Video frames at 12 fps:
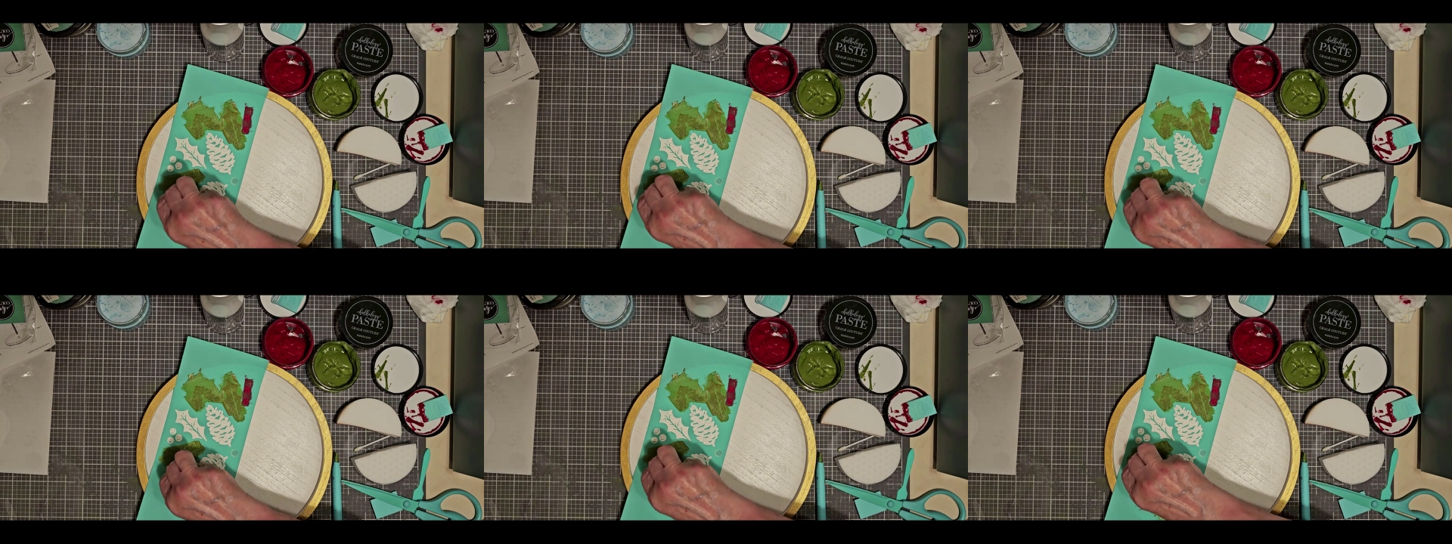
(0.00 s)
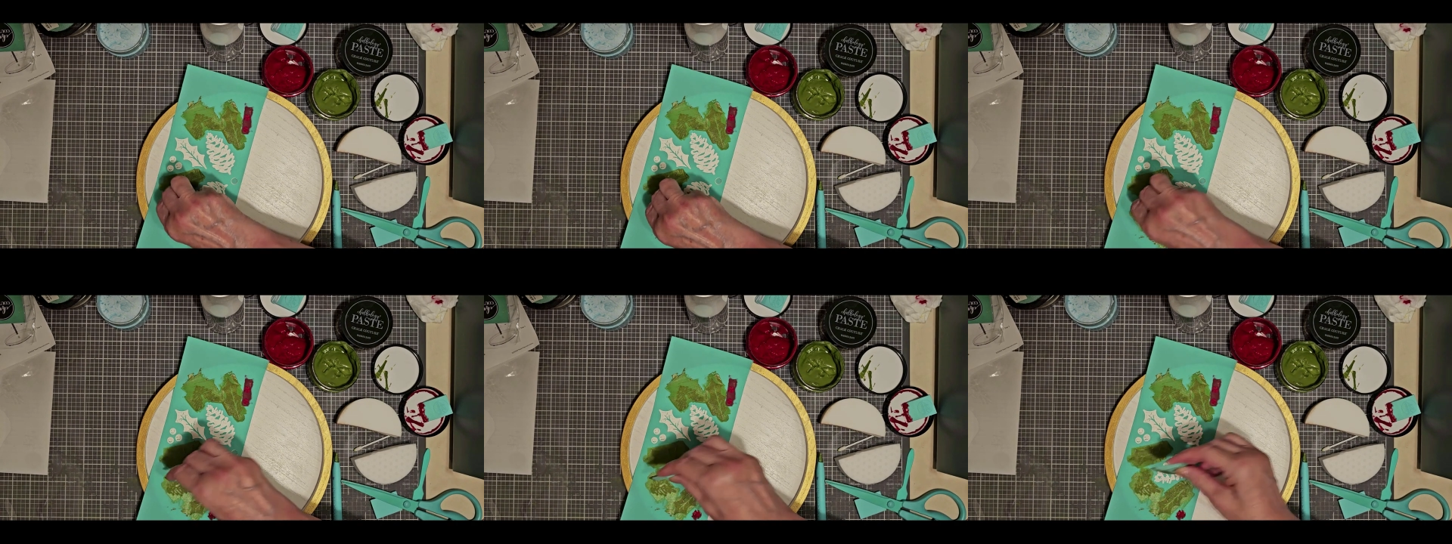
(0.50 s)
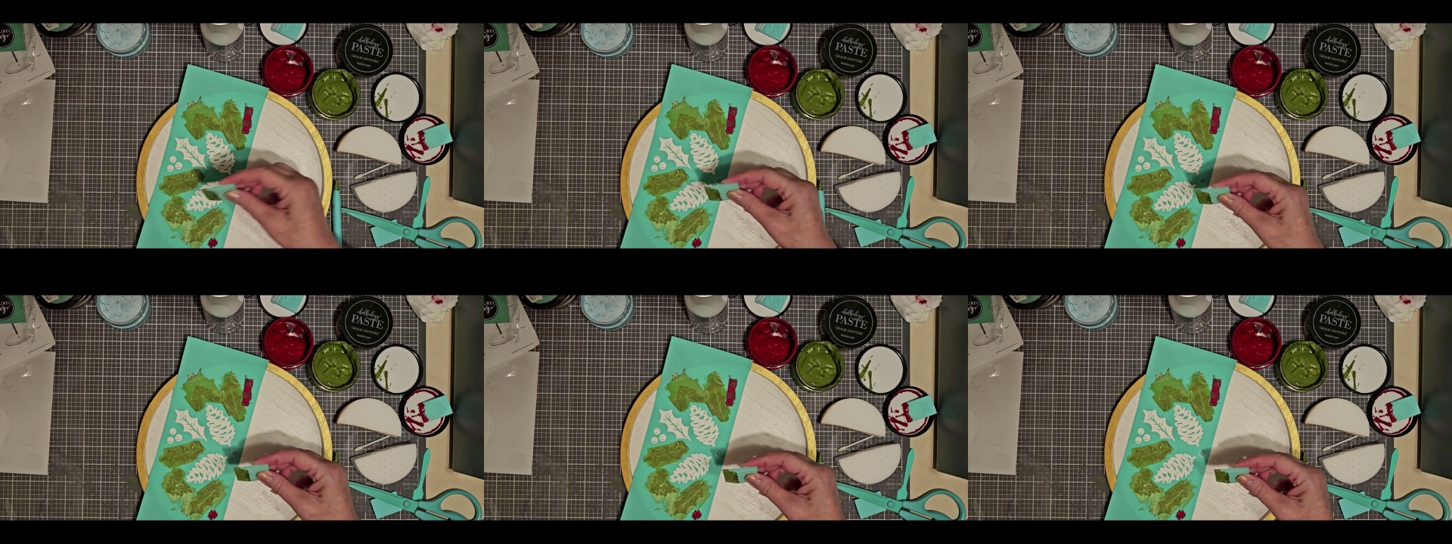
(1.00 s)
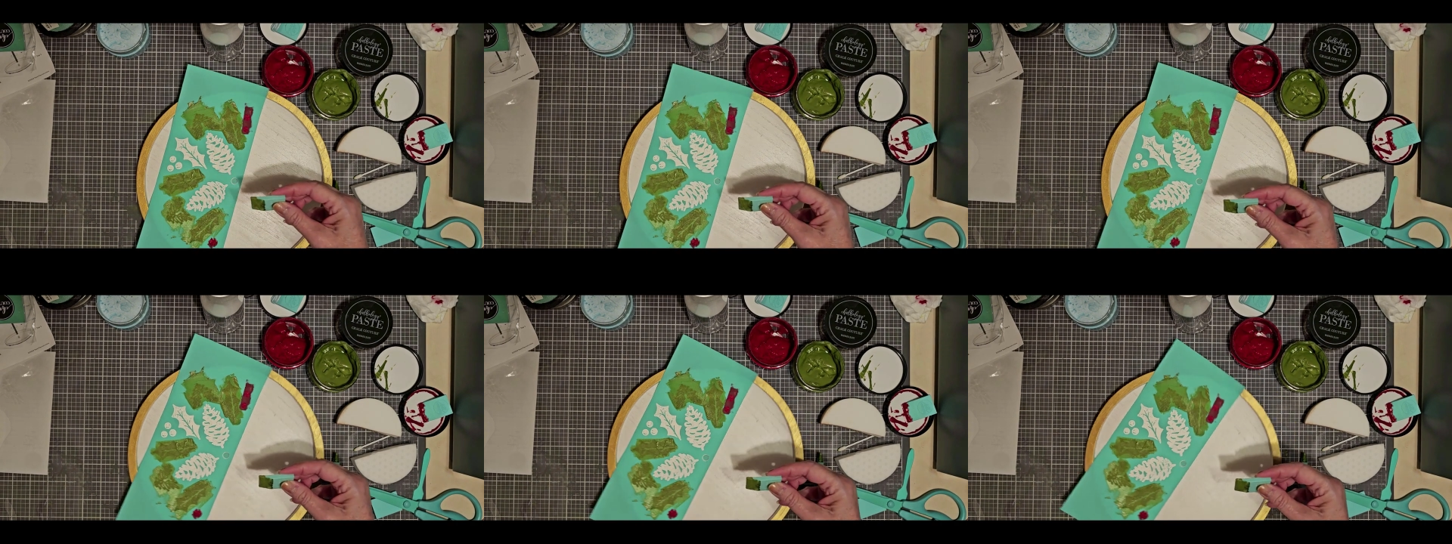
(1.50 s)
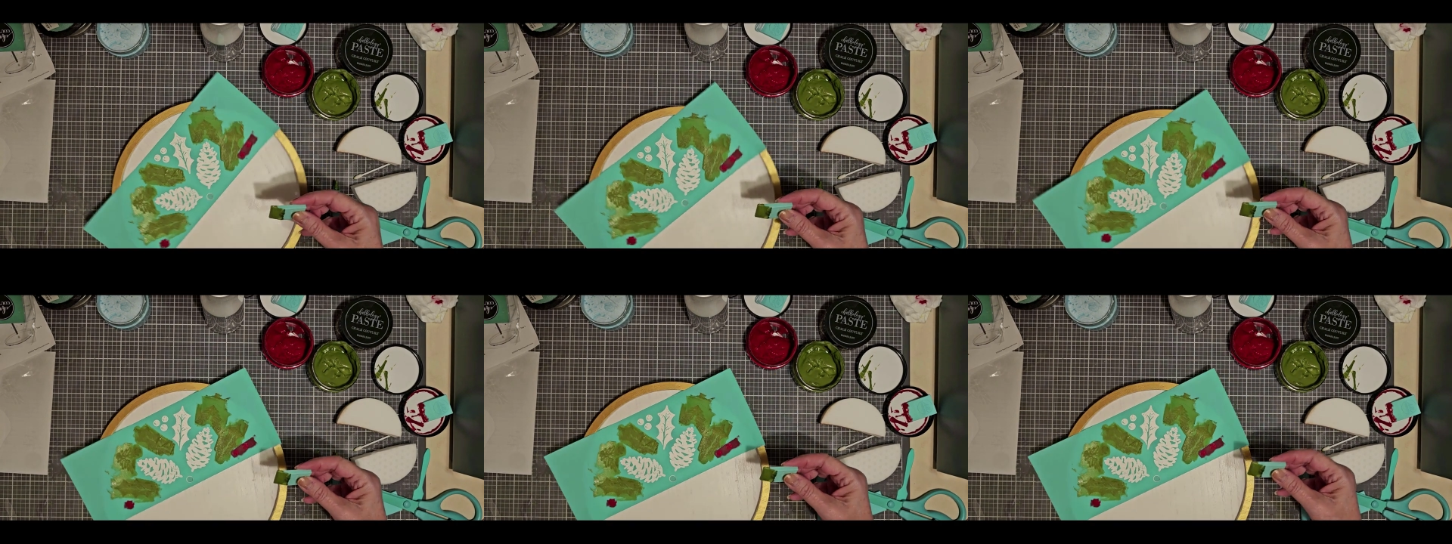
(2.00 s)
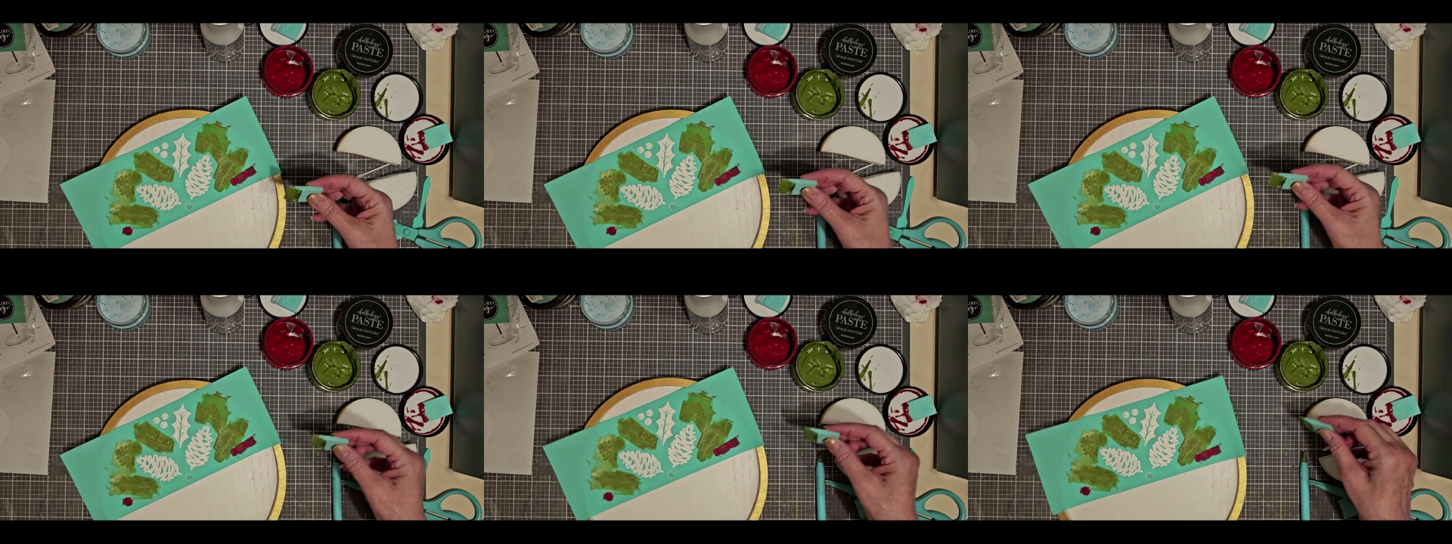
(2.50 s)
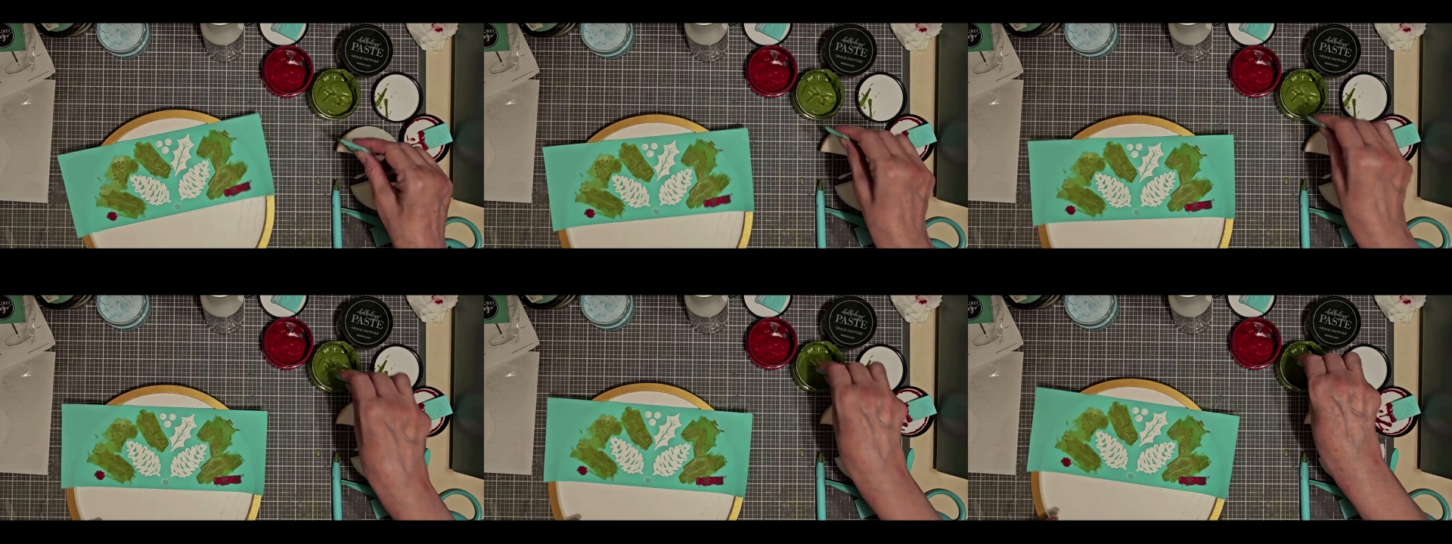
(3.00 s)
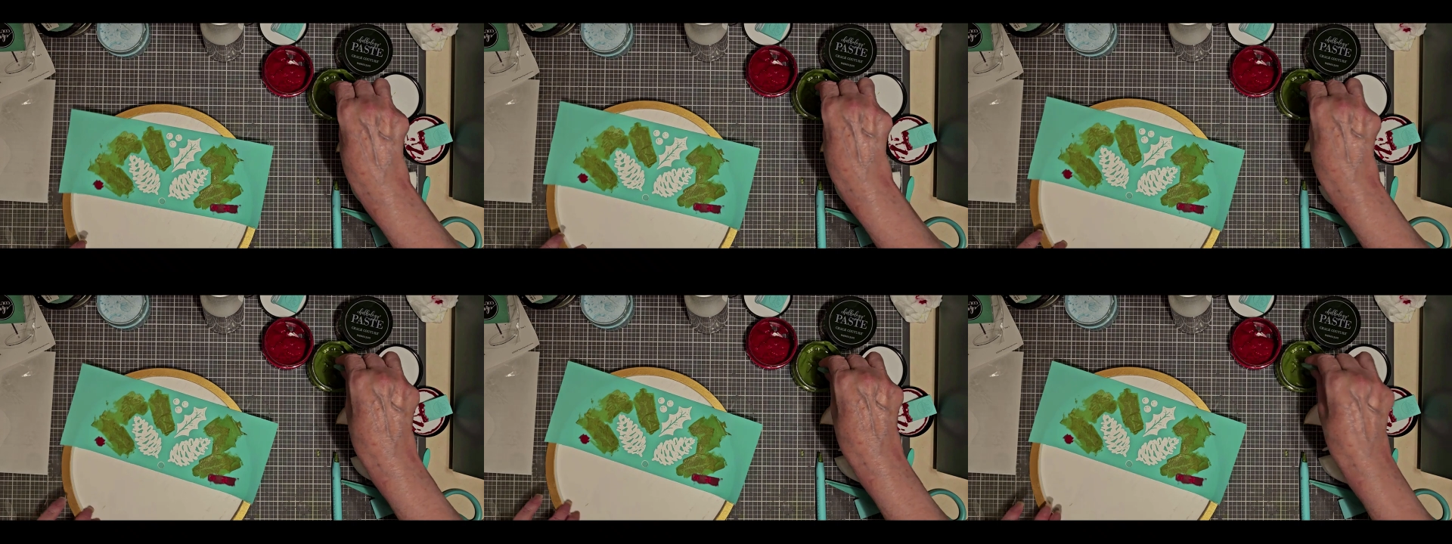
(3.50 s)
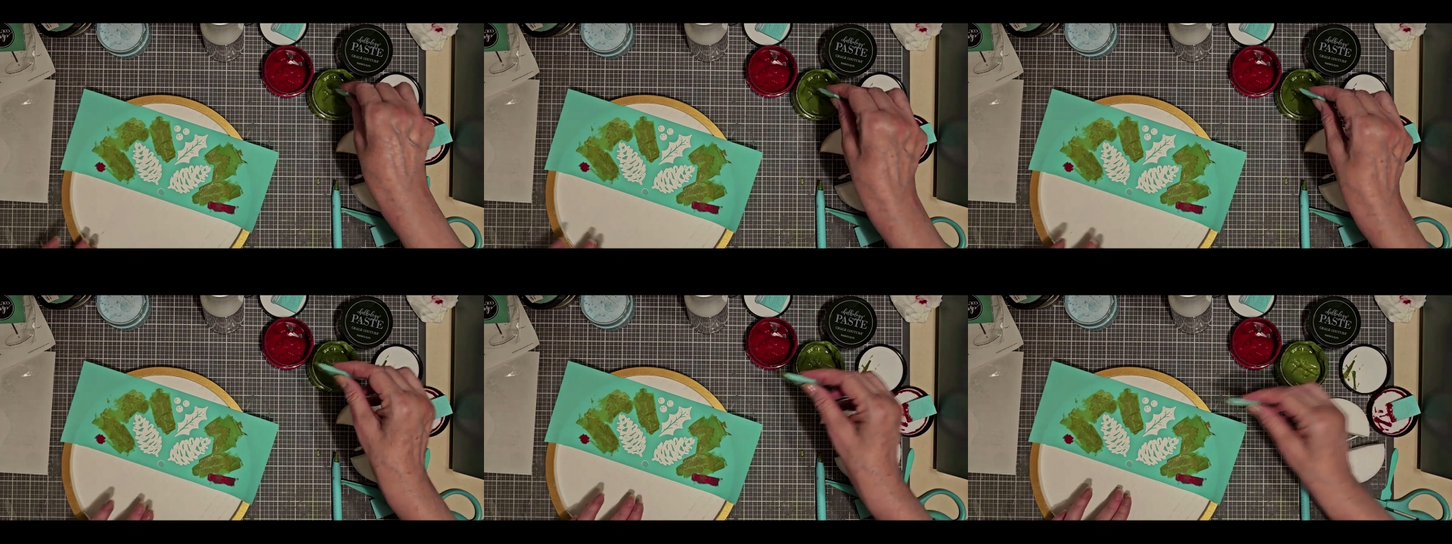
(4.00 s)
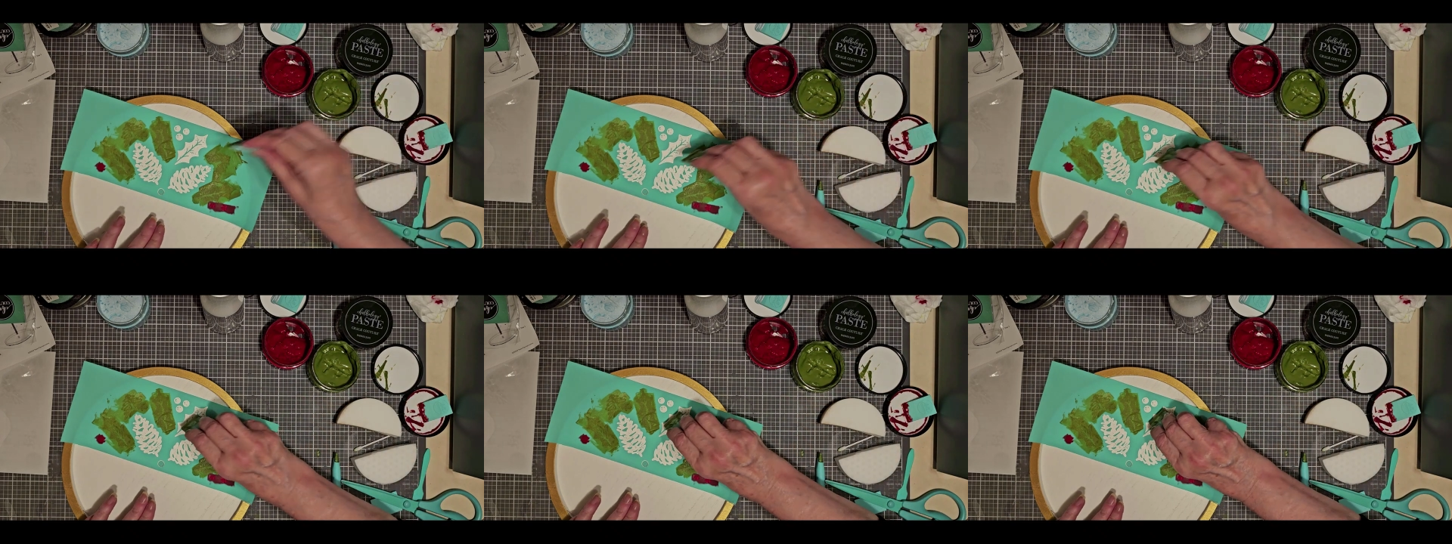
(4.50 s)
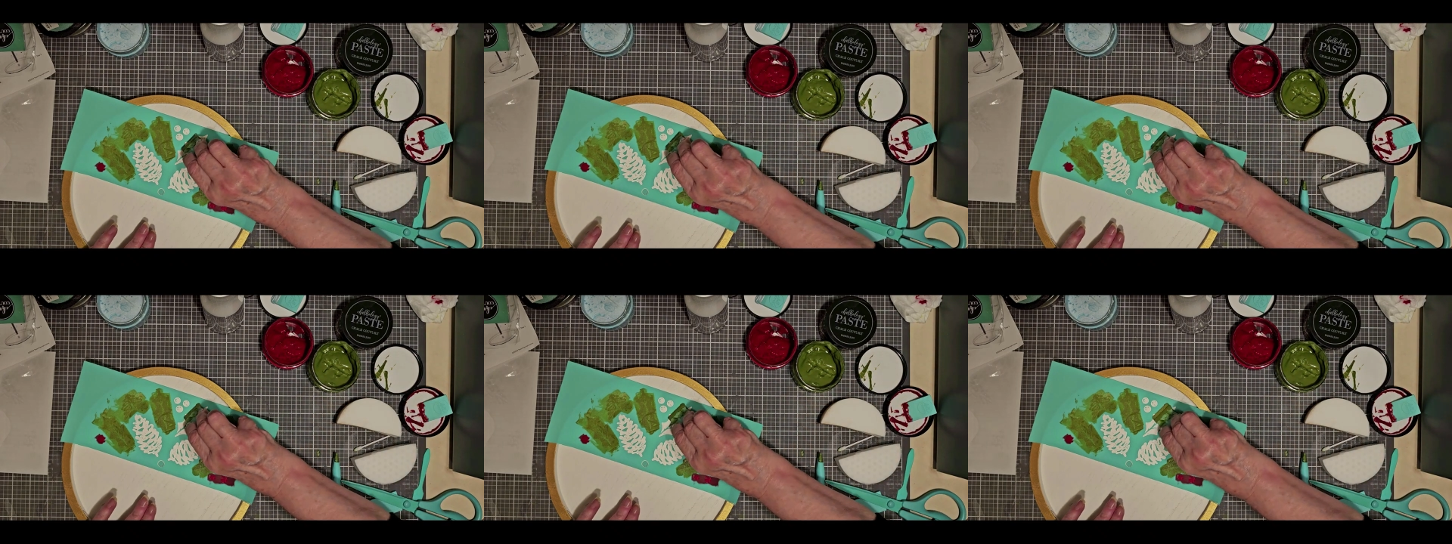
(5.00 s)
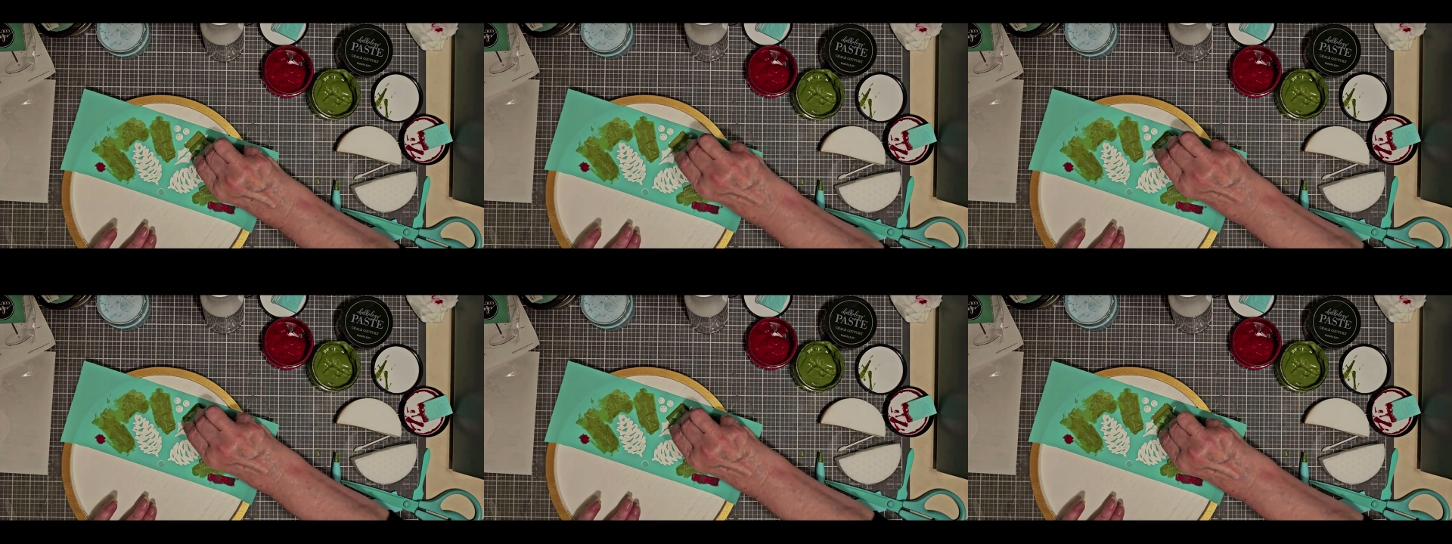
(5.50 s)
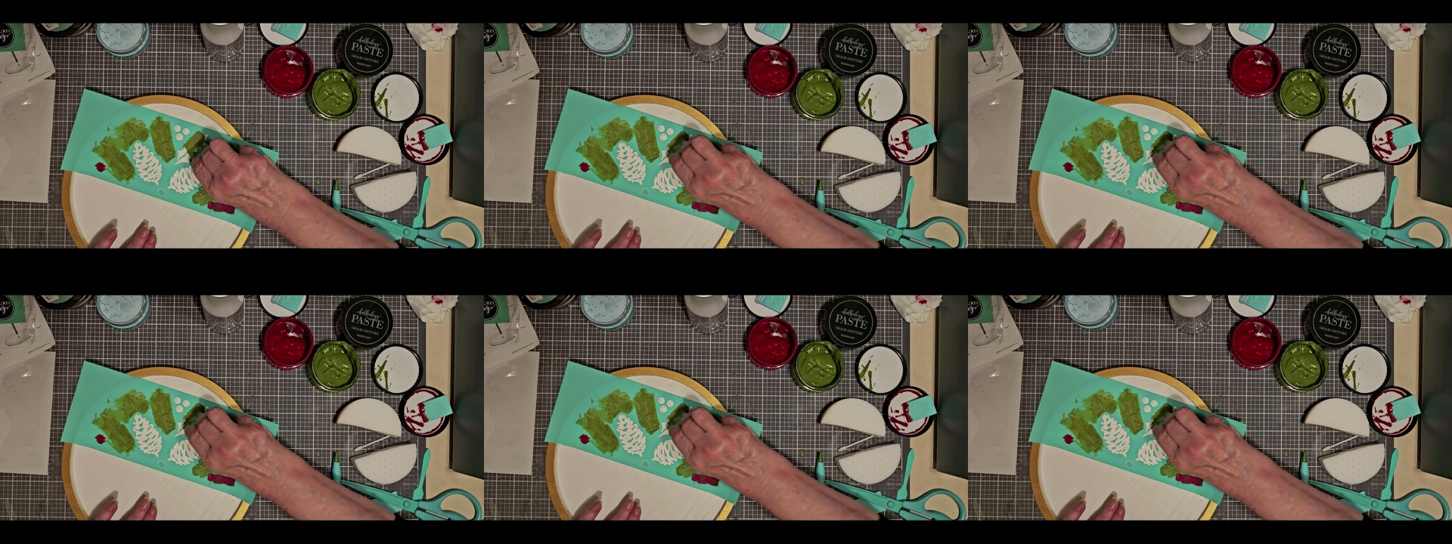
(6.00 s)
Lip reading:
Nobody's mouth can be seen.